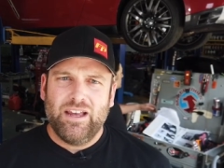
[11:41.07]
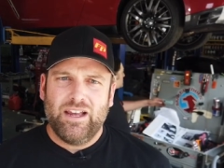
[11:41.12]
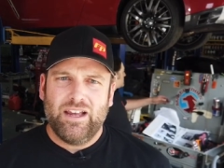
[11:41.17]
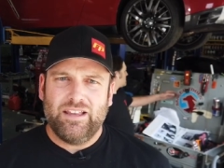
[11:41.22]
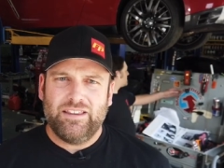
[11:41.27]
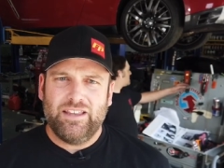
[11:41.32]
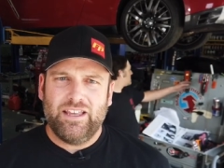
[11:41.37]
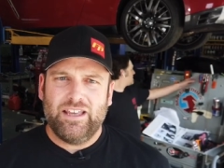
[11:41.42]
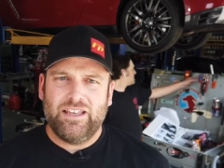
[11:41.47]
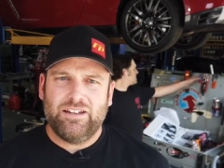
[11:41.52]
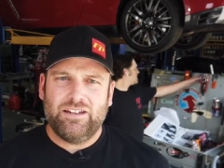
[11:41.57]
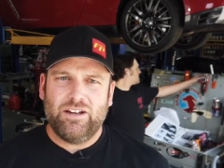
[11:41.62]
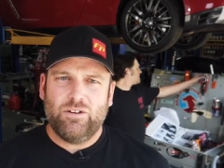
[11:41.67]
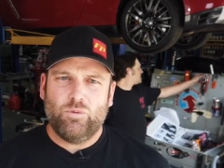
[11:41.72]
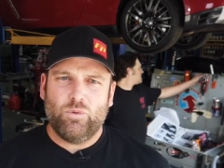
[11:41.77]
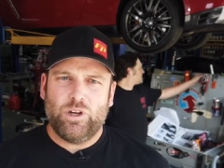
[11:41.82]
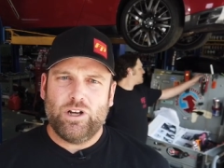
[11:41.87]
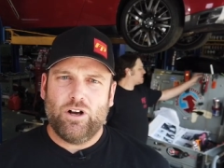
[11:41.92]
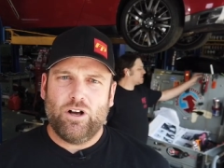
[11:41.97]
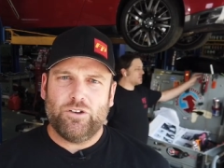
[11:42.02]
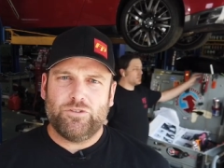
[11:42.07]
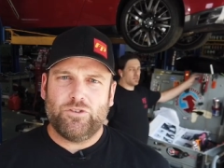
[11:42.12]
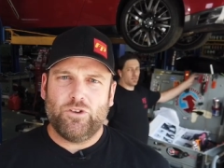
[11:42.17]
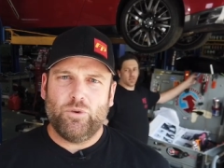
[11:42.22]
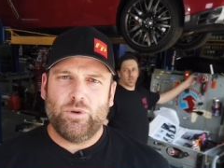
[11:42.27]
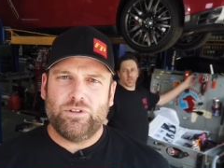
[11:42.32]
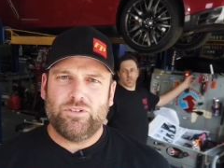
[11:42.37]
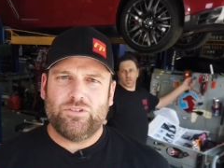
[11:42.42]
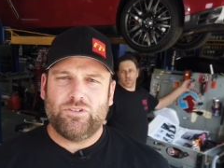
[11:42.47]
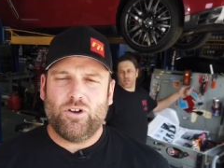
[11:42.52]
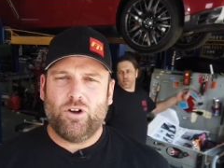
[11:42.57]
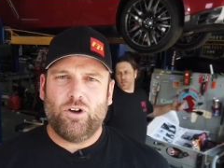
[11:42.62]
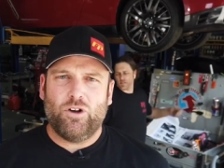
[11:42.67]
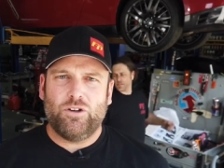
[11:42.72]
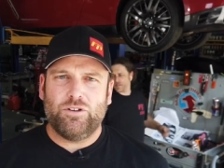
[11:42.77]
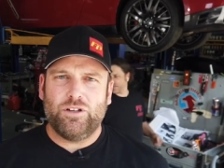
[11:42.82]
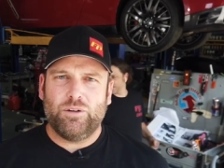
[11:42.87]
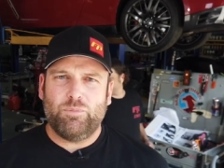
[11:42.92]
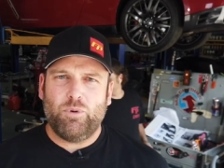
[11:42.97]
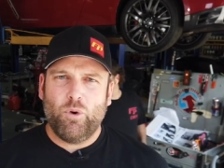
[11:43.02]
And then we also
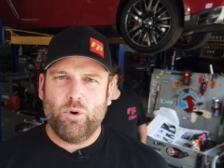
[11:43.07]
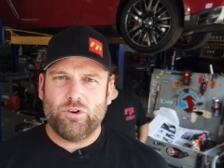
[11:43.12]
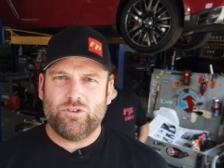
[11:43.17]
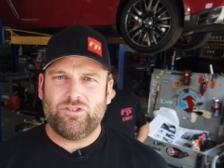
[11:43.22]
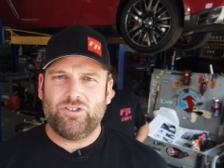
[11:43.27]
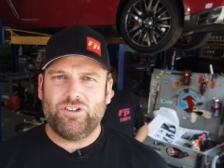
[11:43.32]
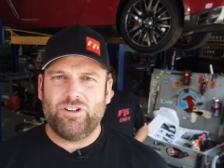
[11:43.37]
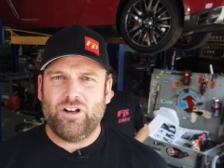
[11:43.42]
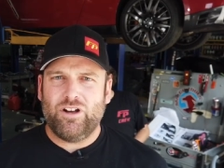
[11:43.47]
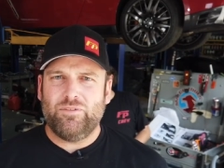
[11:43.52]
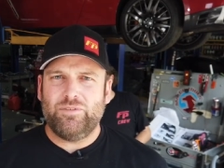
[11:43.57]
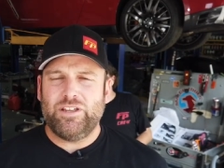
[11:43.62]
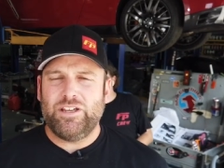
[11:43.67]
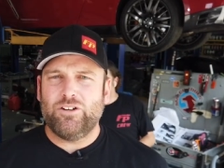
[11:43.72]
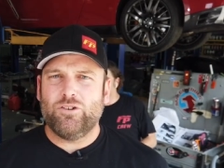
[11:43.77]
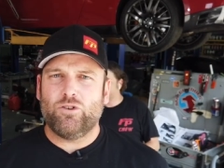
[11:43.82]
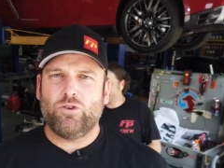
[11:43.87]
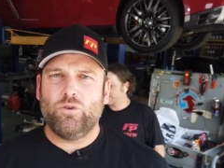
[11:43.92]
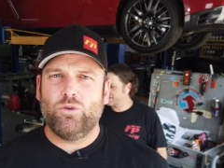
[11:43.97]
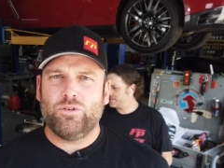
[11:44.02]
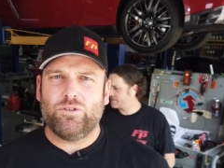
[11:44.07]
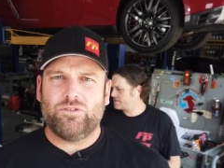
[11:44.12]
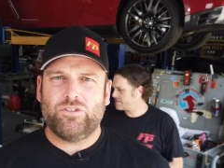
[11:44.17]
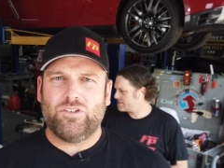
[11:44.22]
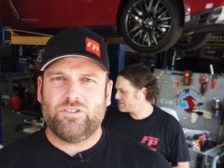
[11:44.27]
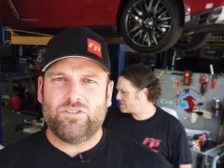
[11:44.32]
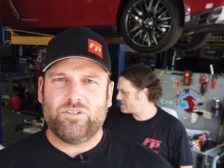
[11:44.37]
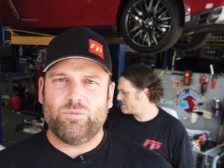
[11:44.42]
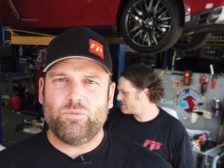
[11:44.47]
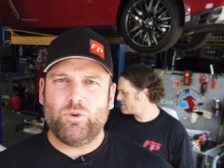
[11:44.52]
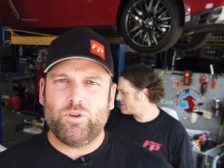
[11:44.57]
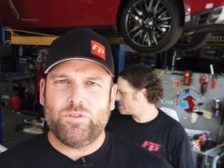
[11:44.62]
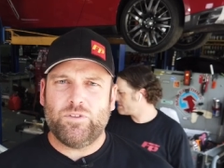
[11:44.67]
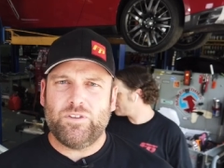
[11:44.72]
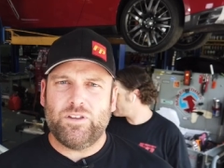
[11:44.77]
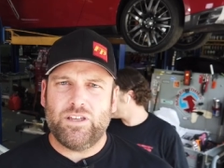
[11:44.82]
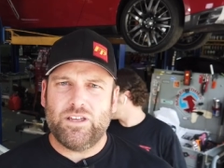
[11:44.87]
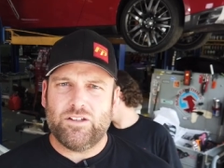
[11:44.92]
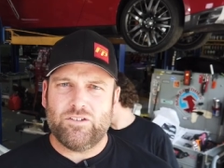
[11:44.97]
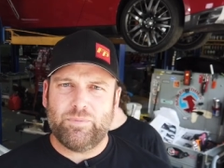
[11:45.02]
installed a portion of the intercooler system with
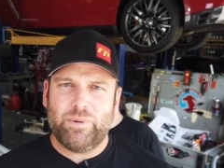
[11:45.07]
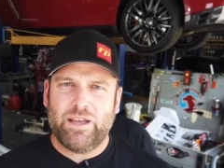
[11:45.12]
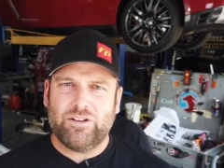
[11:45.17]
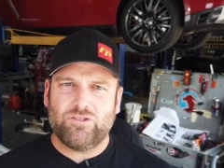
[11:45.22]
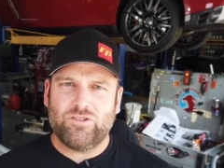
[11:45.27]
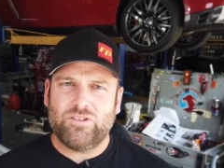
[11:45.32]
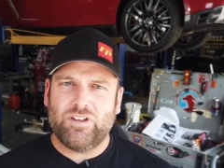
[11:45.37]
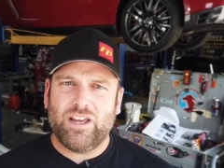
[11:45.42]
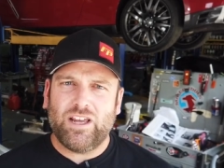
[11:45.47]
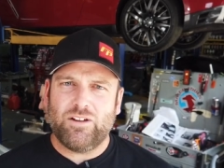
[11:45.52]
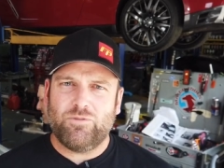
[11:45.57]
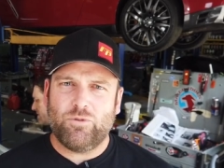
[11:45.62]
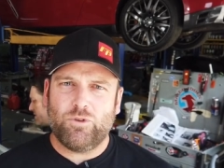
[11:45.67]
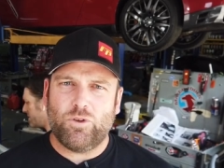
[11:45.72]
the expansion tank